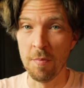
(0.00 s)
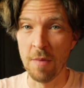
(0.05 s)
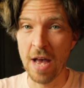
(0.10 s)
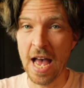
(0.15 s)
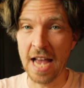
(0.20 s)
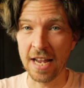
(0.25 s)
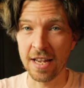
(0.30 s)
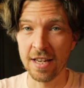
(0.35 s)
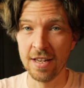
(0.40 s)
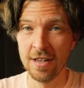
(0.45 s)

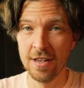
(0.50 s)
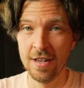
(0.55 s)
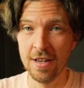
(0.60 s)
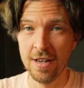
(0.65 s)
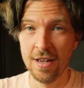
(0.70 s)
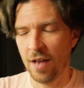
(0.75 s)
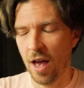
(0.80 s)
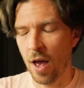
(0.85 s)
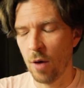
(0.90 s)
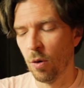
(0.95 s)
back.
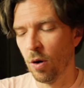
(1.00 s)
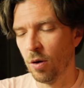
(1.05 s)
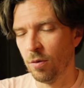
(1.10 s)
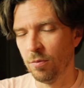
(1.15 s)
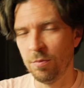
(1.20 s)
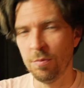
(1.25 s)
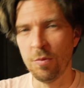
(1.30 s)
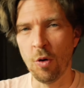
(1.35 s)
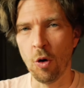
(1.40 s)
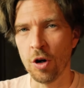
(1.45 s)
I
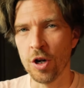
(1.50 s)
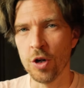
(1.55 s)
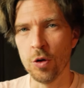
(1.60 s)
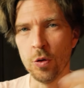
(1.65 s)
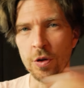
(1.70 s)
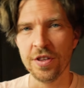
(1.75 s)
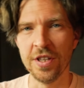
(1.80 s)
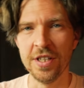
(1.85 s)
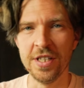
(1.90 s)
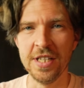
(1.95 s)
won't bore you
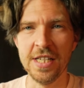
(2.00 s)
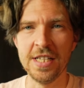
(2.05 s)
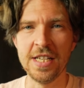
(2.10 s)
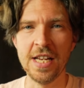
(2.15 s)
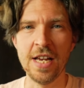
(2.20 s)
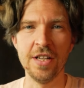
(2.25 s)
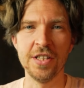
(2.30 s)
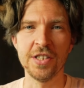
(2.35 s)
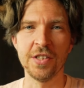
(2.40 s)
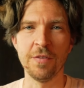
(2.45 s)
with the
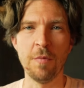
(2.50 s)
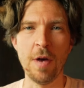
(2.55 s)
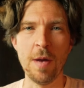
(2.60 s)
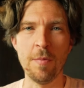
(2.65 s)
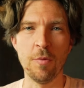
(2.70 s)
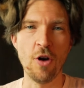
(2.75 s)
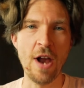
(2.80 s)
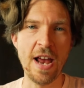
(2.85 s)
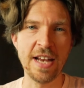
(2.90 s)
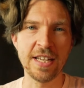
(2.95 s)
details of my
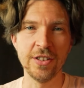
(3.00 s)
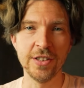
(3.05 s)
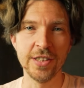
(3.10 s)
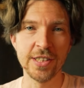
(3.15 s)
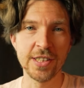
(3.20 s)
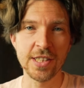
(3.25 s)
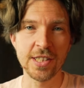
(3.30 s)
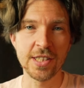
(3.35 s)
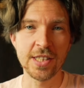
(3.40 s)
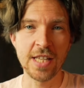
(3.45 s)

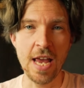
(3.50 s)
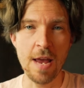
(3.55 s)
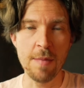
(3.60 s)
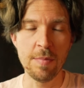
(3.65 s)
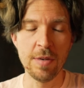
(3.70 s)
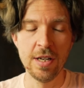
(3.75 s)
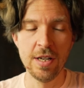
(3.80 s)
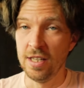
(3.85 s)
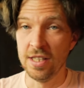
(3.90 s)
miraculous escape.